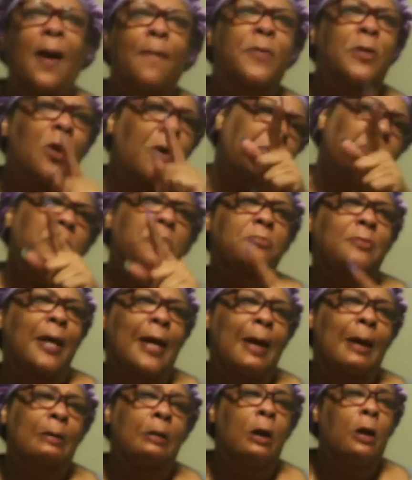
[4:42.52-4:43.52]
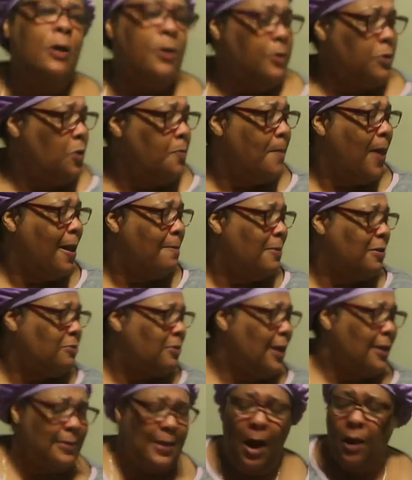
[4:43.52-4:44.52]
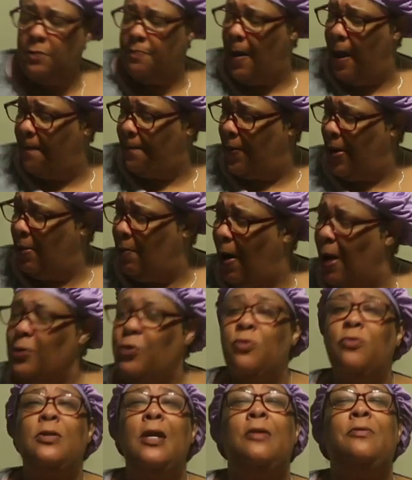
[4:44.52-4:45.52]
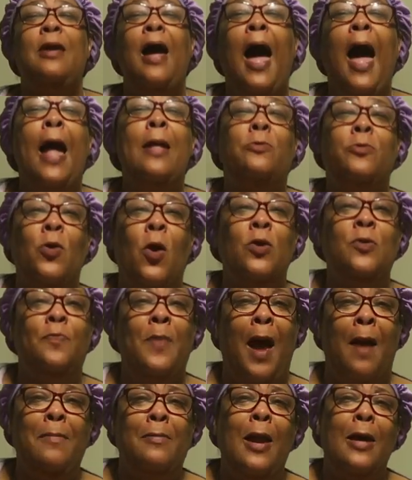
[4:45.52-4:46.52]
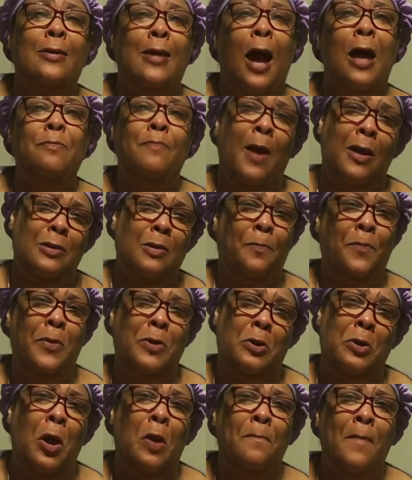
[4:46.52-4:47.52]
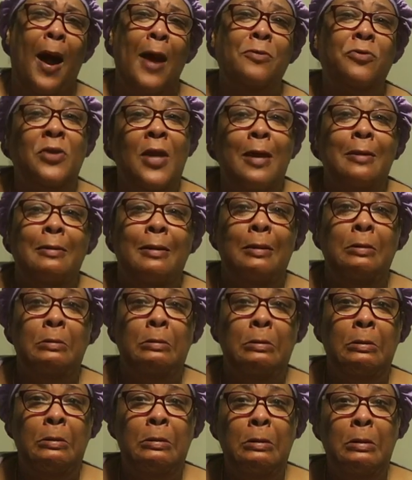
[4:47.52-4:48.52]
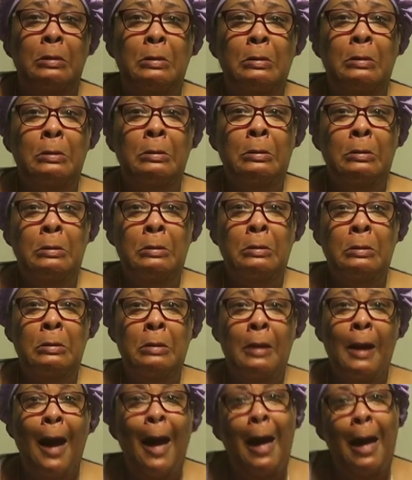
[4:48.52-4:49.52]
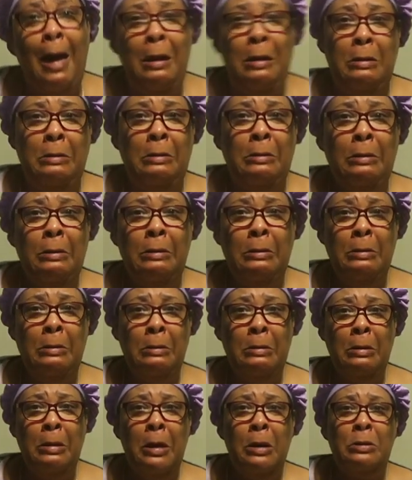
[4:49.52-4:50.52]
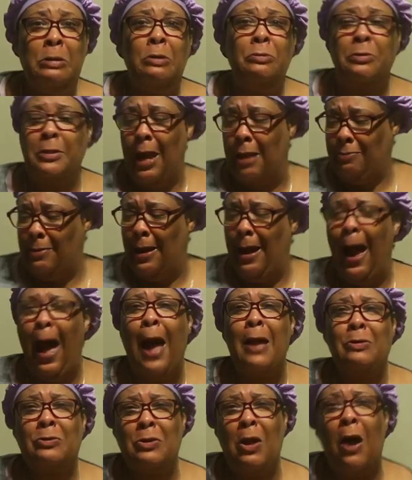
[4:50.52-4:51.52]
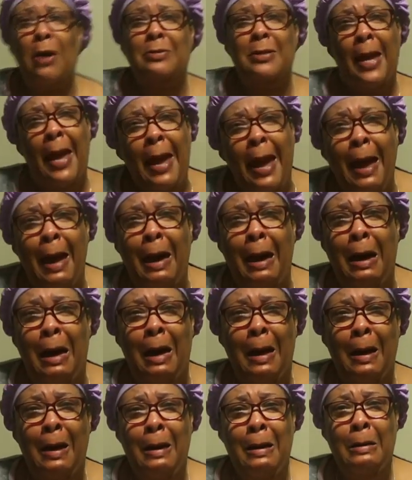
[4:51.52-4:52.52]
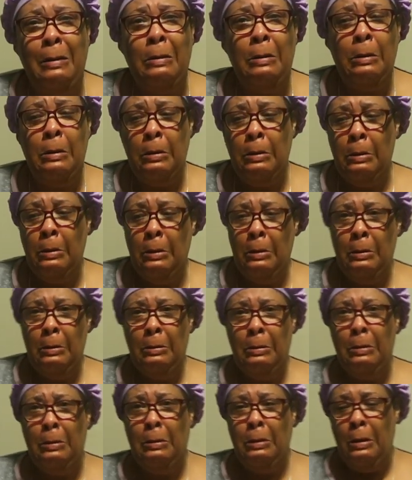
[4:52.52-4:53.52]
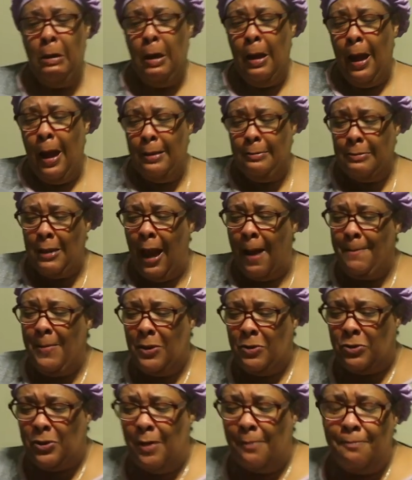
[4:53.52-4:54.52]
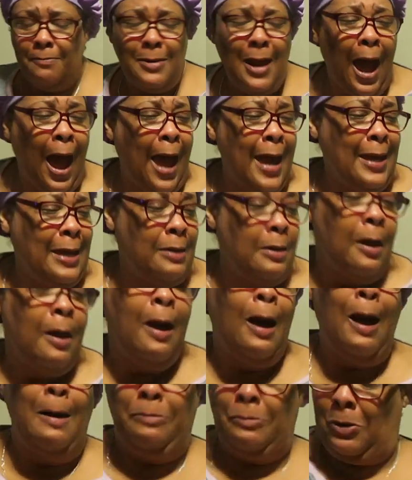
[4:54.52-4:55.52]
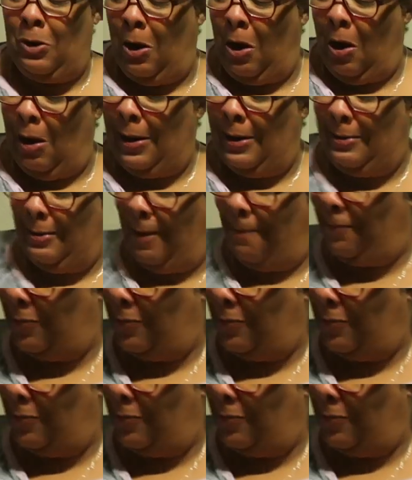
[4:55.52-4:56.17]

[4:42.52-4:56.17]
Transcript: me up. You know what you did? You made me think that was my plate. Why'd you set the hot sauce back like I was about to put it on my chicken? Huh? I, you set the hot sauce here. I done set the hot sauce and there. And me some diet. I'm calling